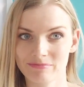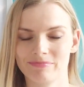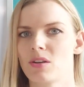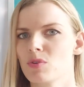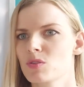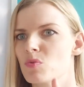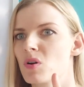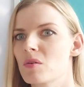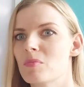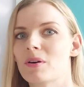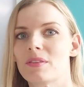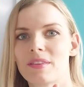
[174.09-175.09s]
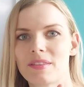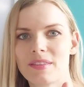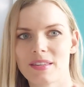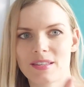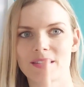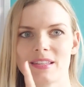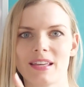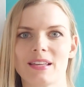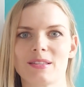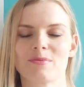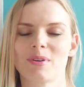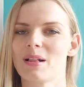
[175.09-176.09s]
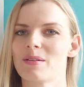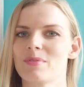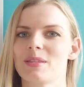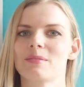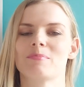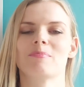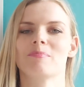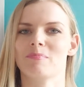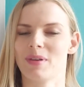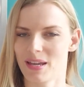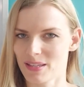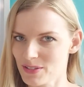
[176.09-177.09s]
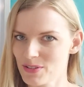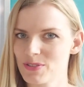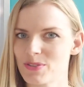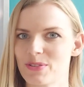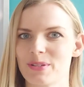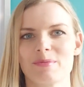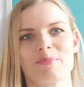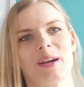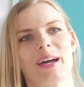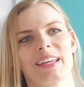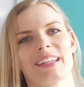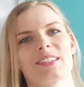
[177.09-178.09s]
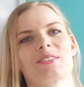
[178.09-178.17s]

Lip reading: And we spoke about this as well with my other student, Brian.